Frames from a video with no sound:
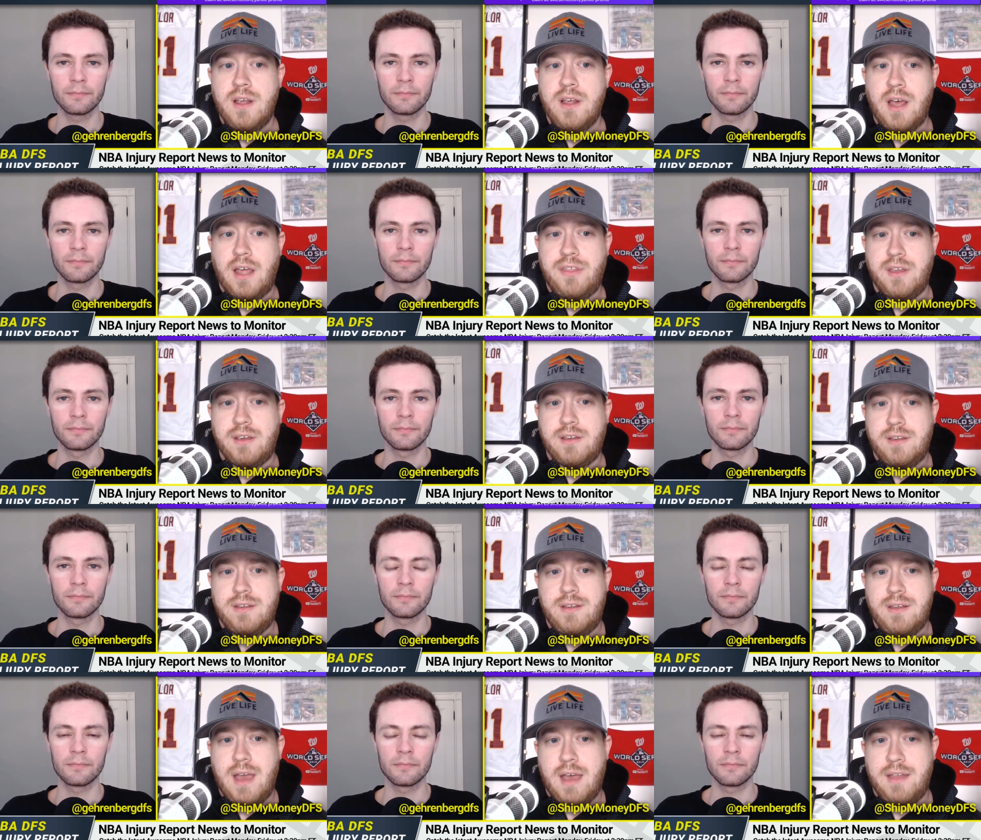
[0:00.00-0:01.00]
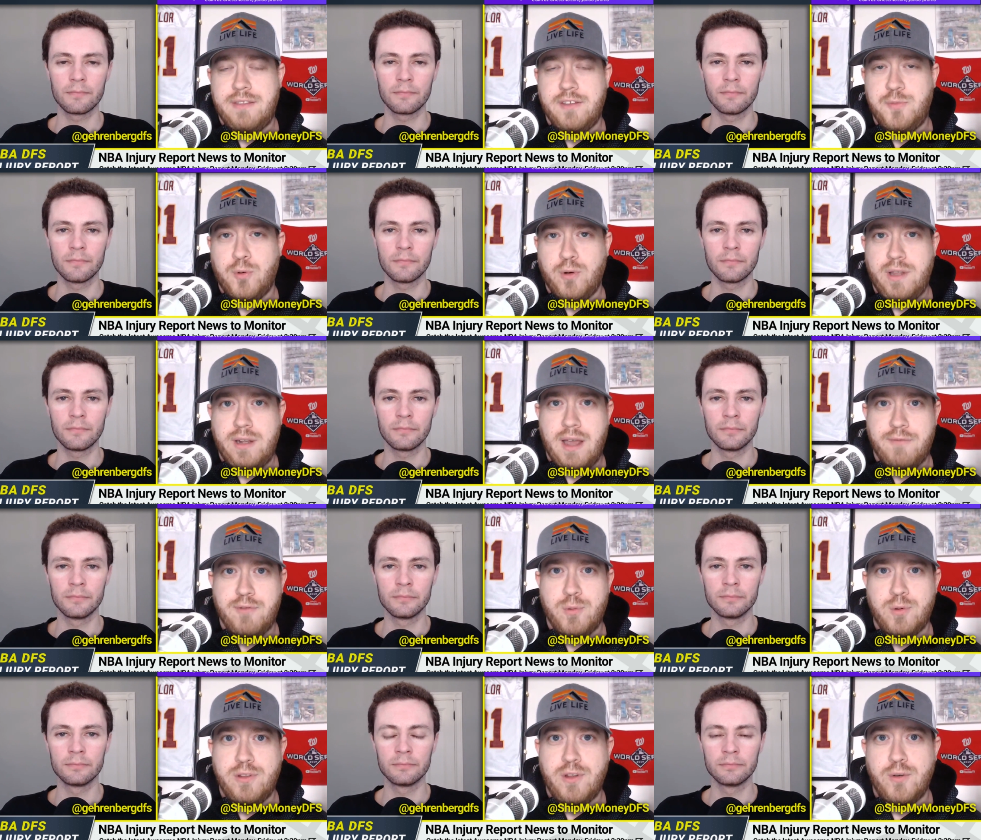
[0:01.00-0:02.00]
Speaker 1: I think at this point,
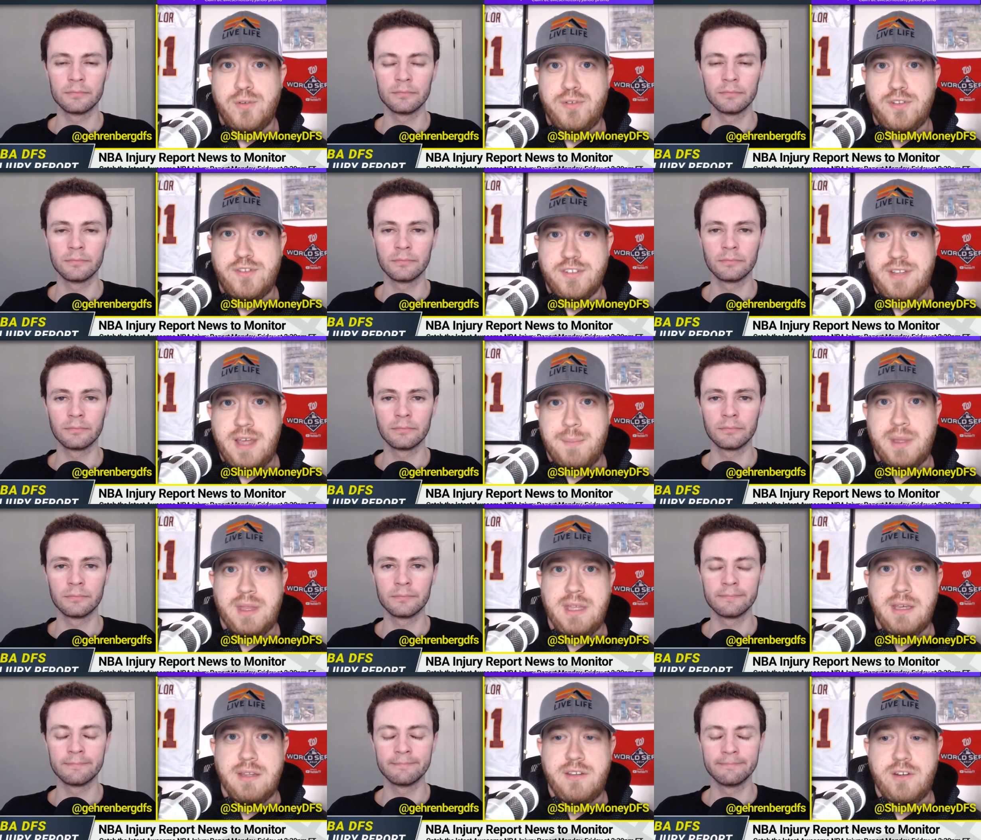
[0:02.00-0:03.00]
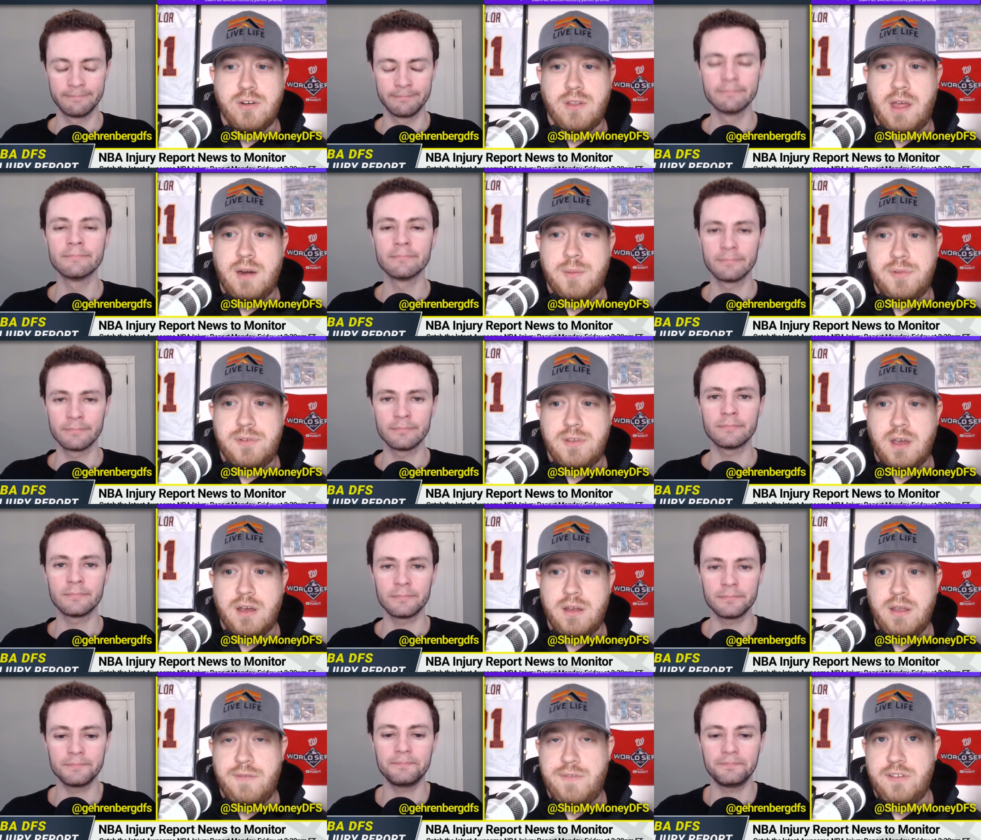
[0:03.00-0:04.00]
everyone knows to just get McGee into your lineups
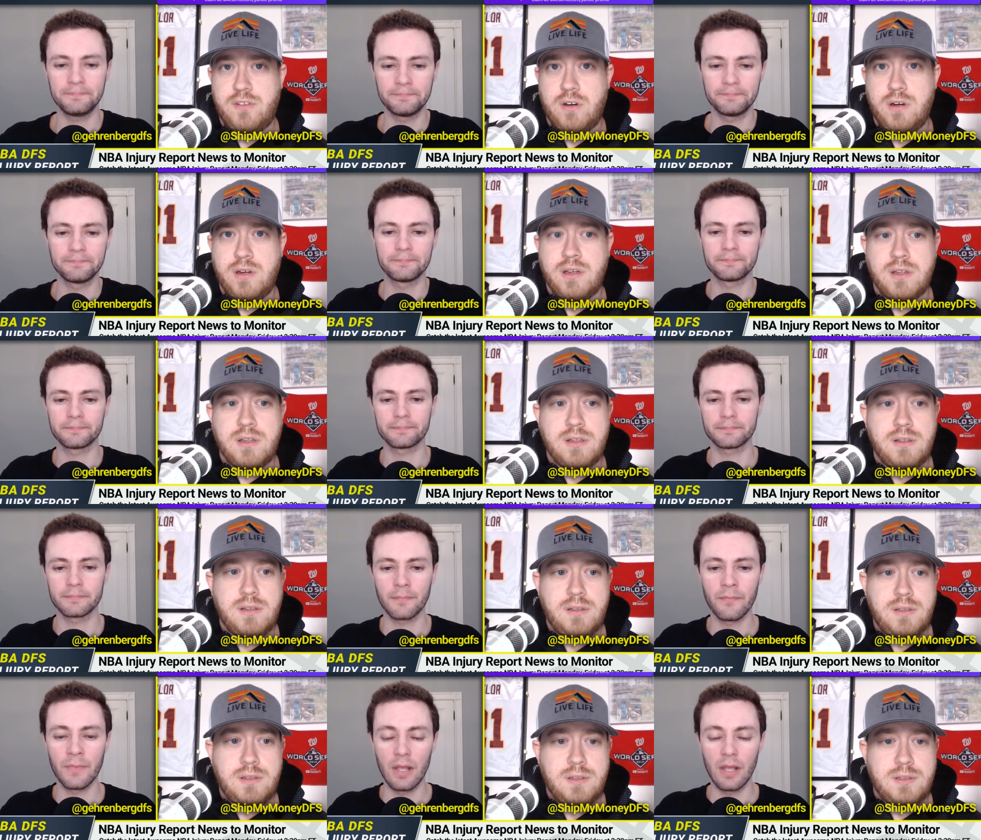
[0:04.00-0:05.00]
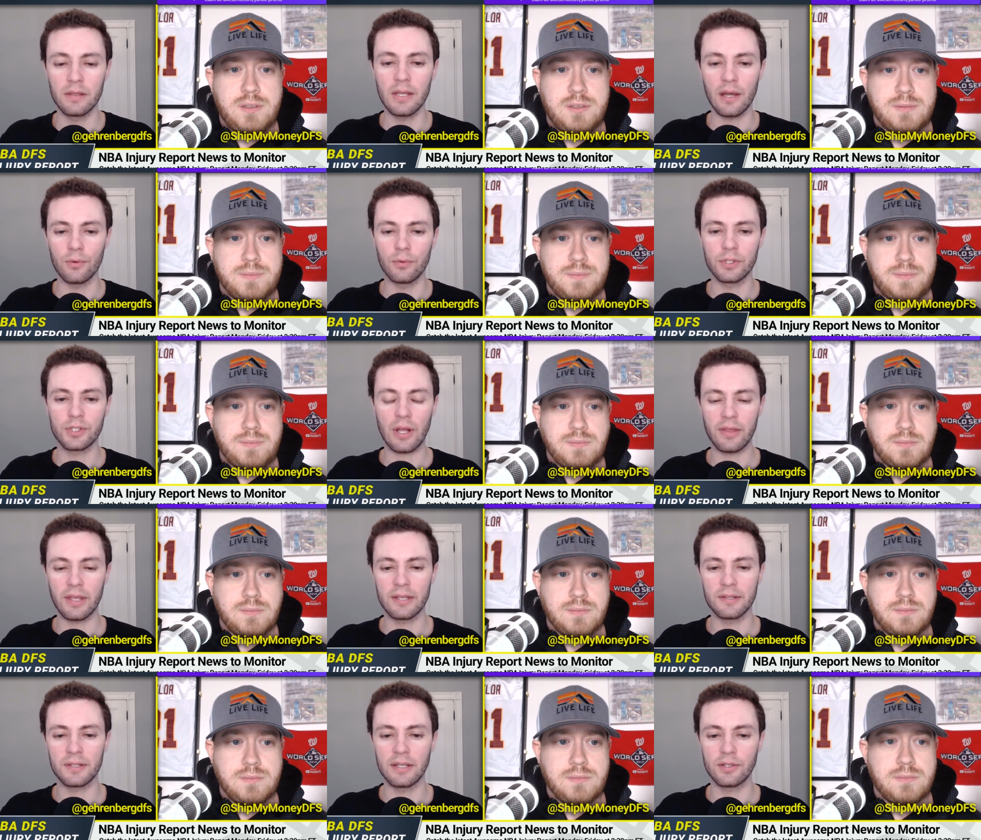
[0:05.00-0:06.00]
uh, if he's starting.
Speaker 2: Yeah, which I
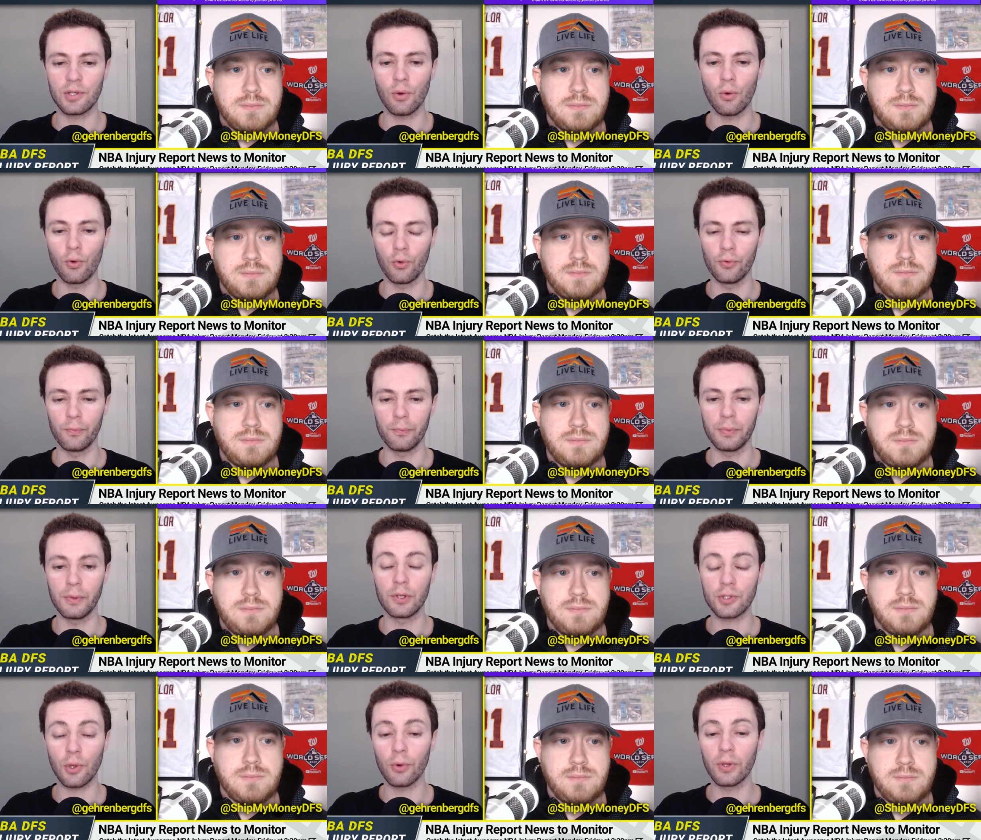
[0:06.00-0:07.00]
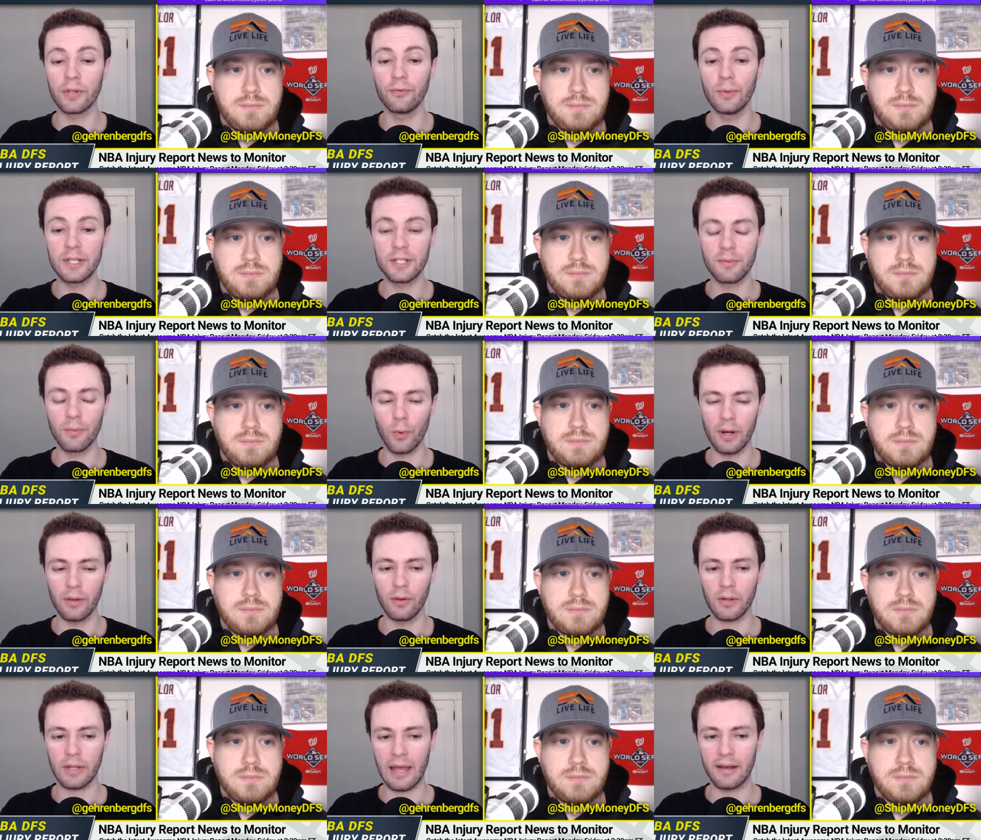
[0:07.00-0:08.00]
think is a total, totally reasonable way
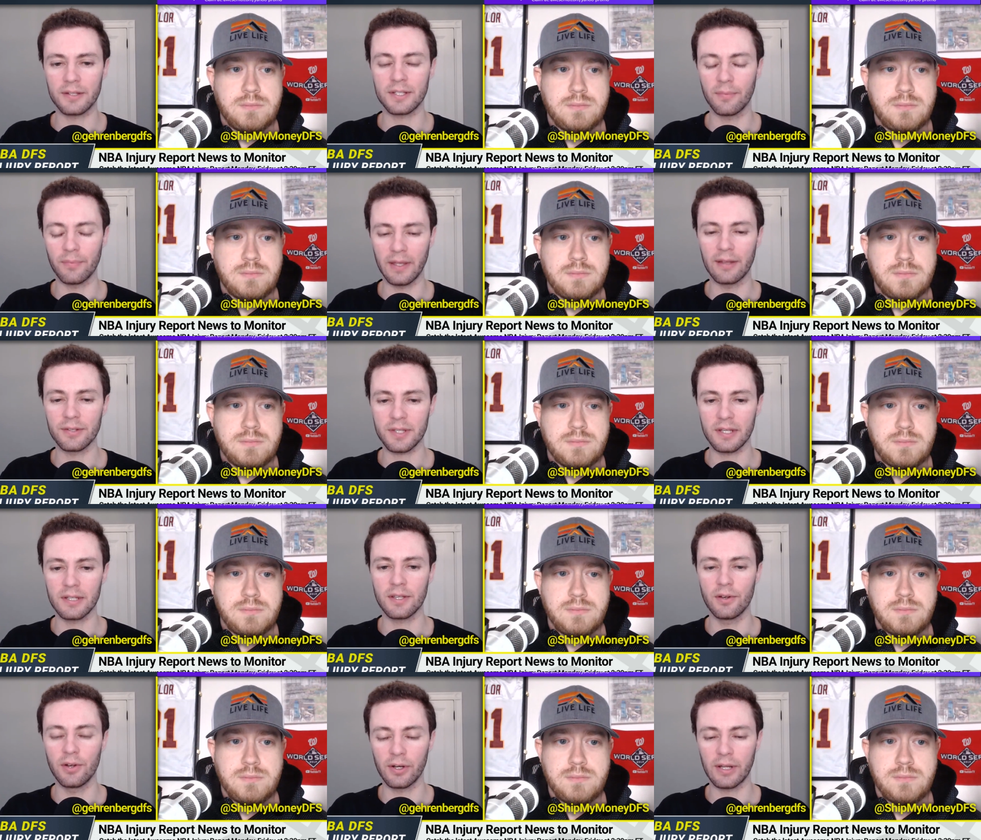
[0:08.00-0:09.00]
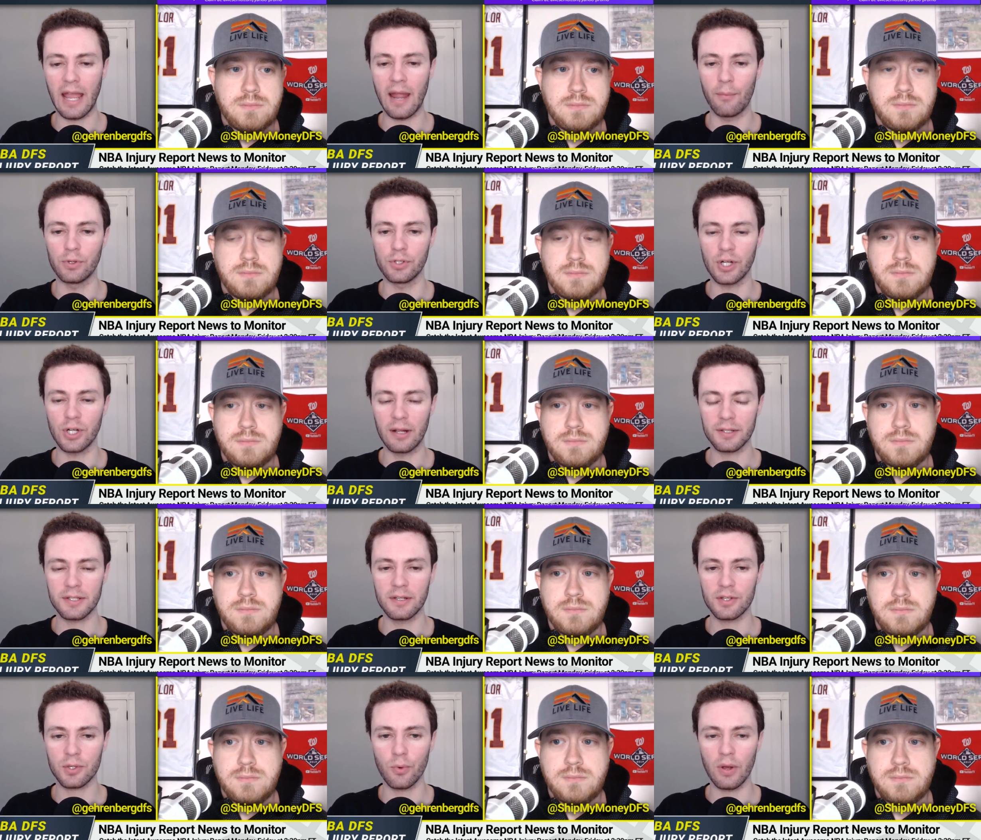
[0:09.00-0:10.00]
to look at it. Something else to consider: Cameron
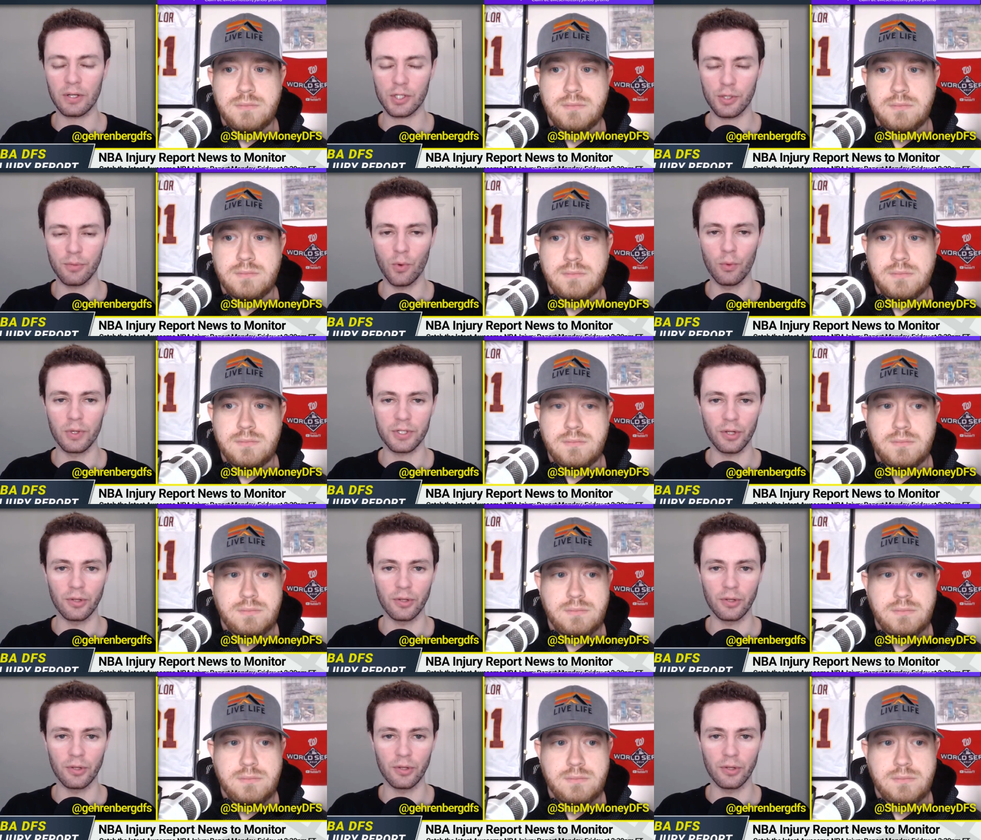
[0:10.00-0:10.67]
Johnson is questionable, which